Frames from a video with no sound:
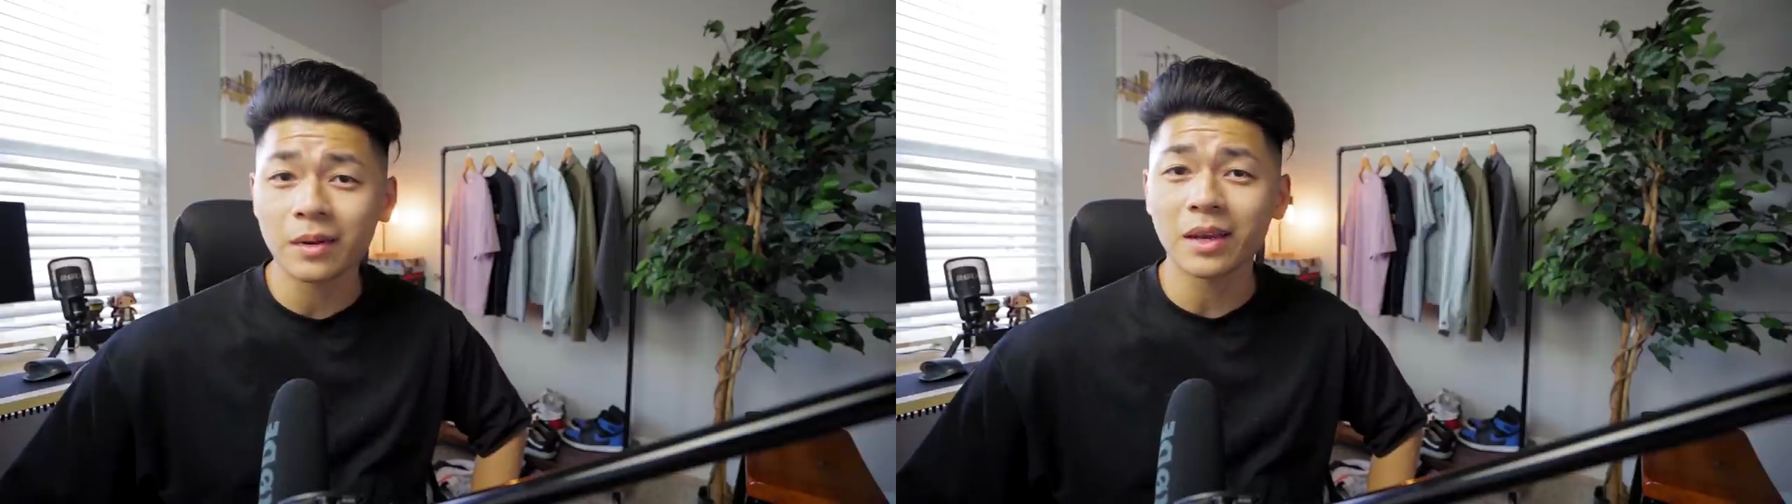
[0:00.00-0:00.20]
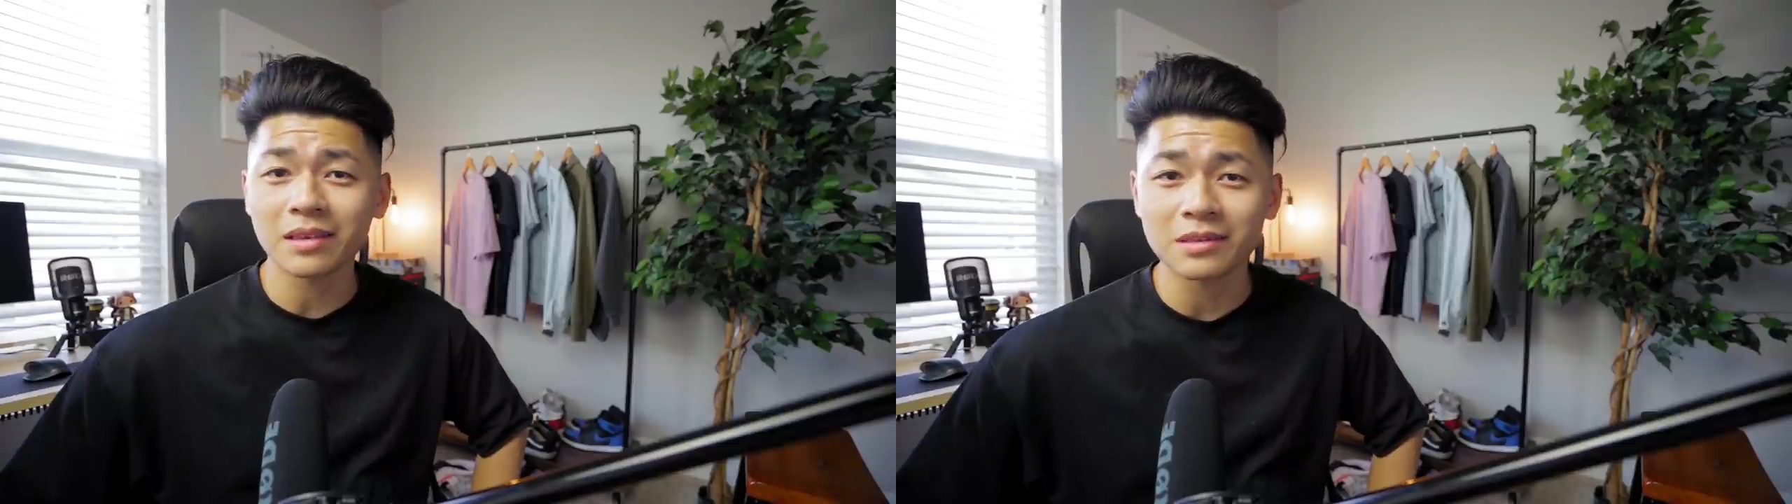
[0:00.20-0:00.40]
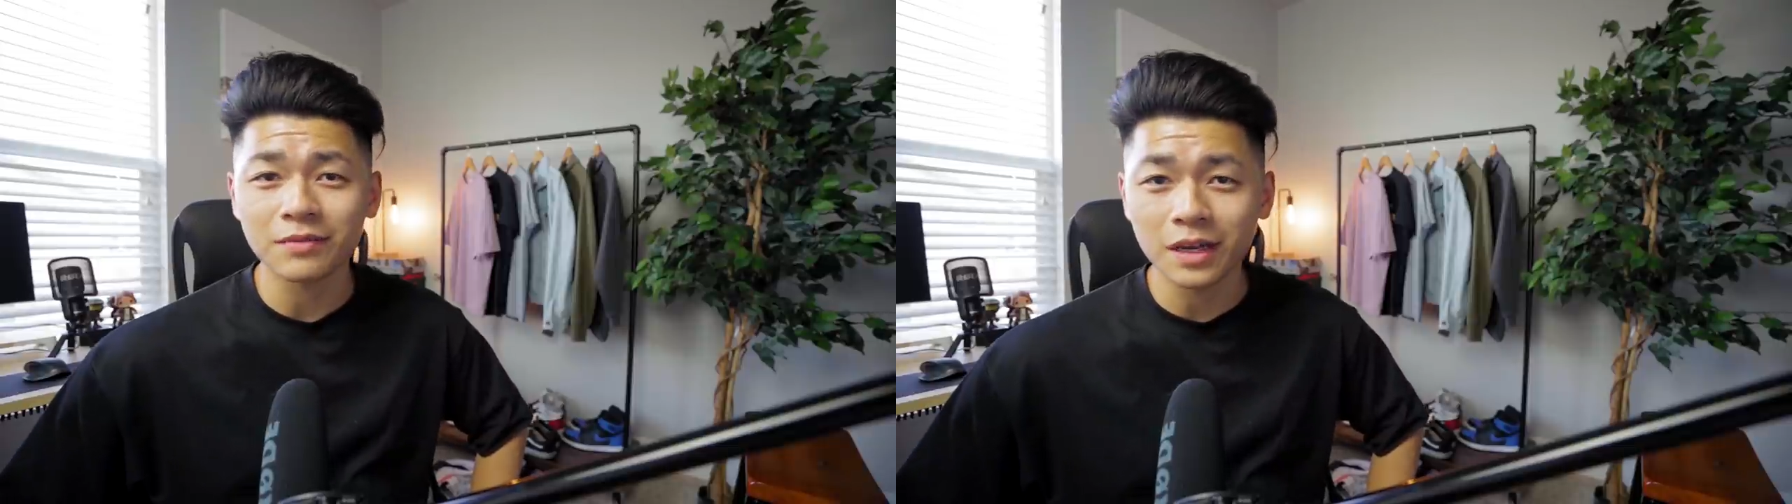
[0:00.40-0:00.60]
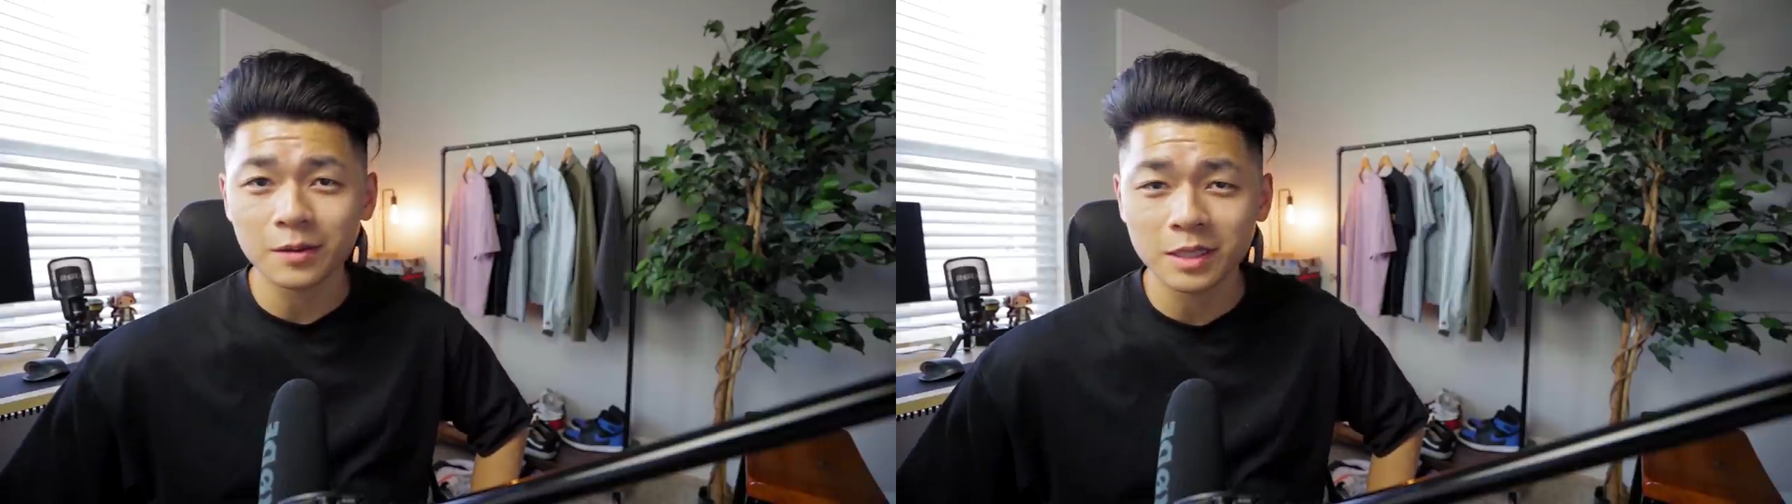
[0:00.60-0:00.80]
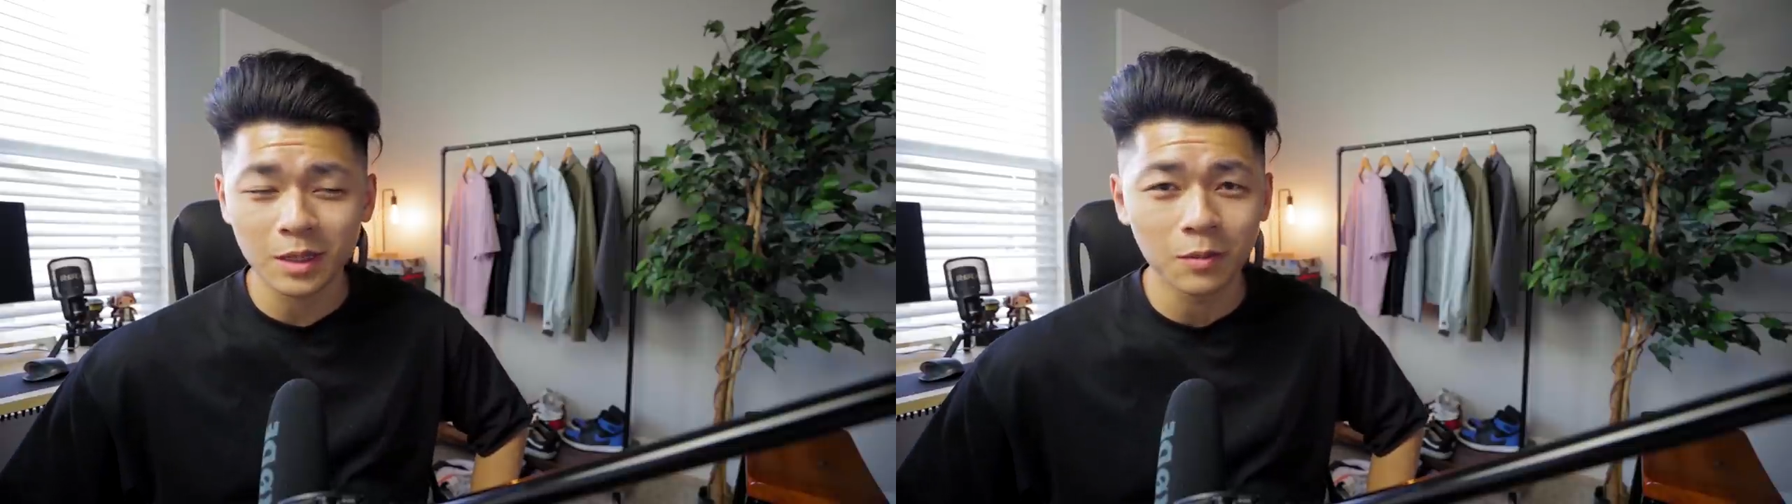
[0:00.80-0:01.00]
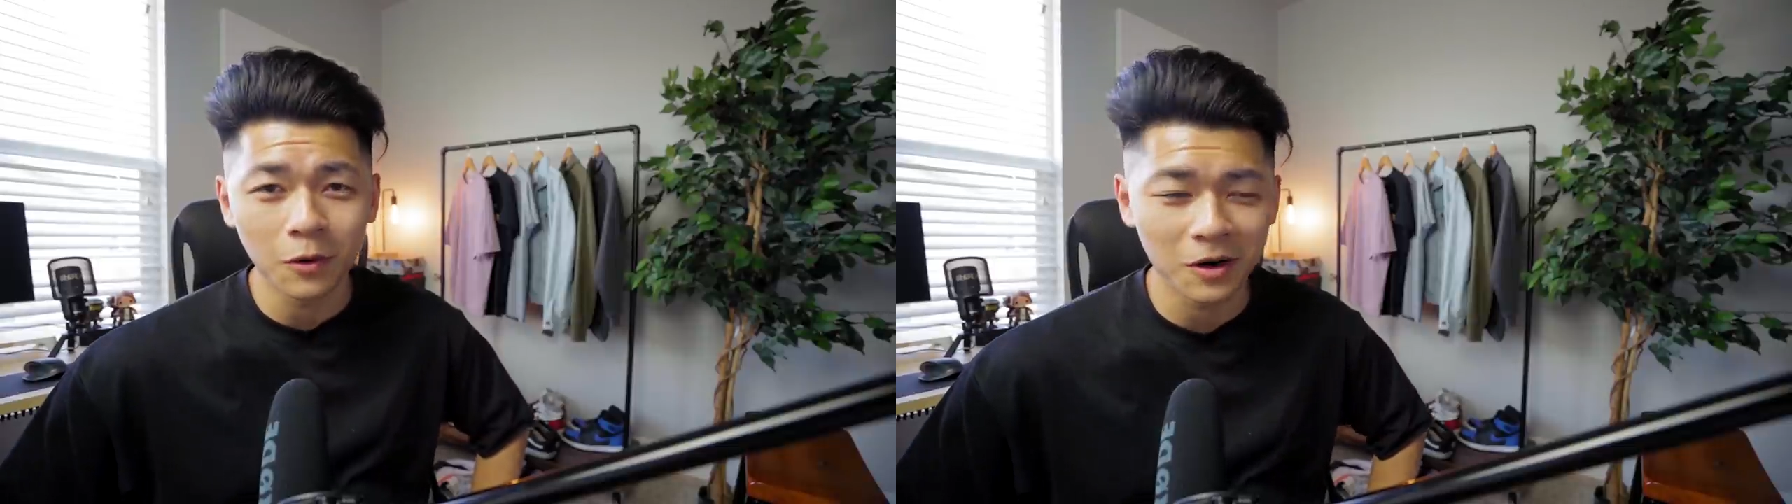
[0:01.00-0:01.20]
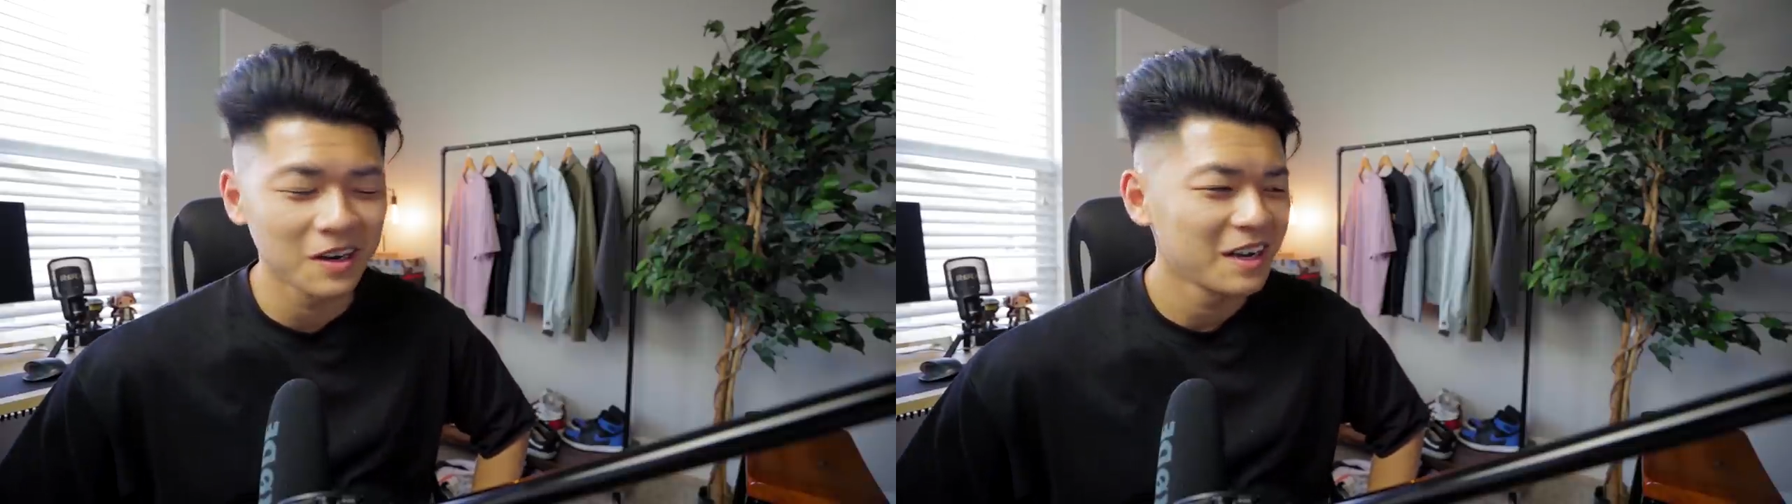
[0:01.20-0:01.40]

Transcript: gonna make these videos anymore.